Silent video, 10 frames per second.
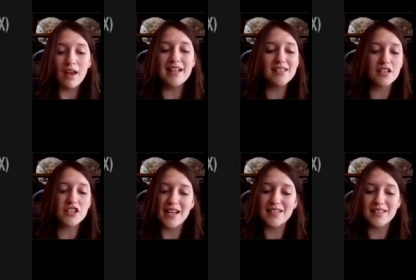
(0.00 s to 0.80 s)
In such
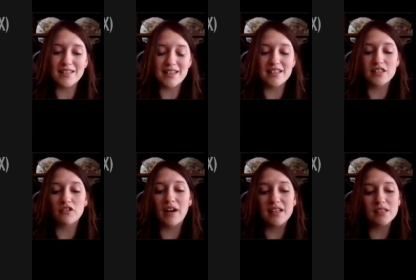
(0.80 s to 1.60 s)
cases as this, the
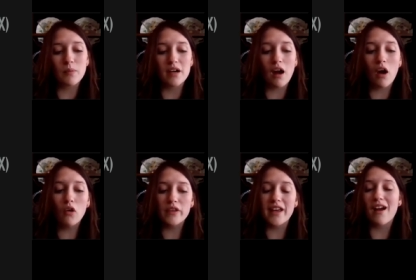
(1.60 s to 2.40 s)
ransomware not
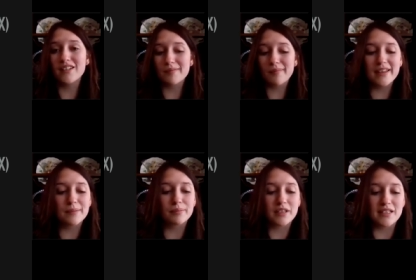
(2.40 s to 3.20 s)
only undermined the
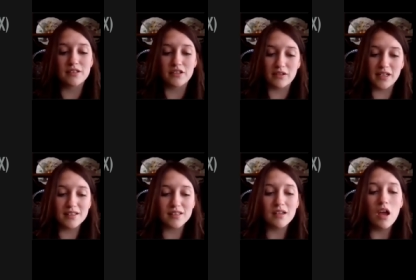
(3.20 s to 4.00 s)
police
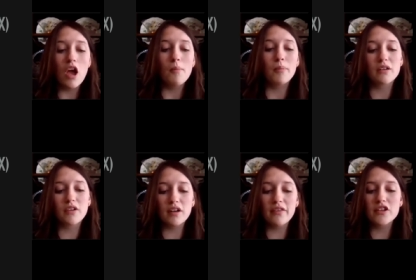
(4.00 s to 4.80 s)
duties, but
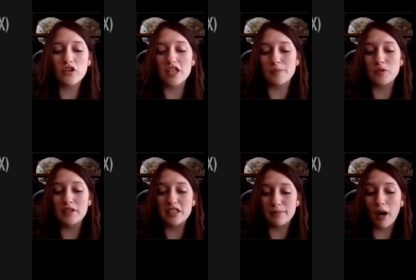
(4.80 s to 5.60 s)
eroded the trust
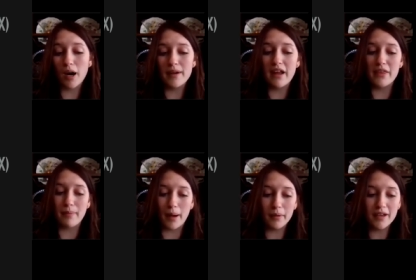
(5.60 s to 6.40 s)
between the department and the
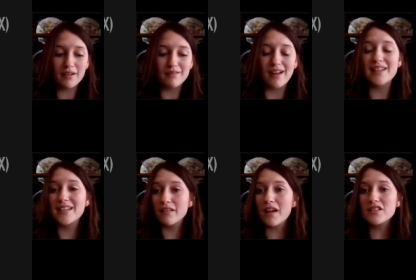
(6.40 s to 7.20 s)
public as
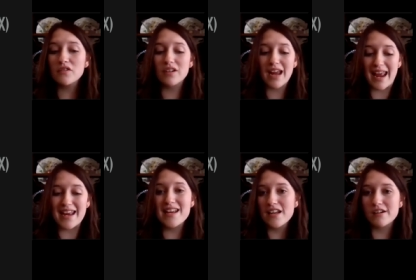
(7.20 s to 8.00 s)
they lost over
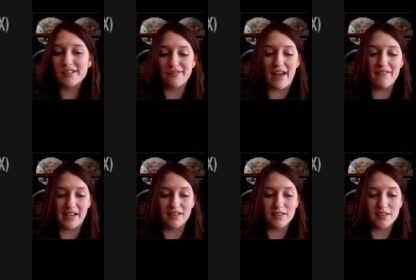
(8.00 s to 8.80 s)
eight years of
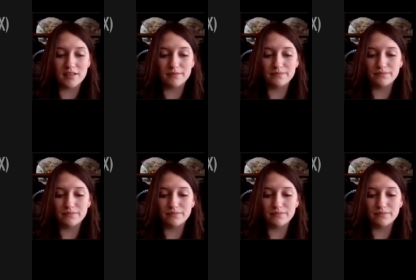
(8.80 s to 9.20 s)
evidence.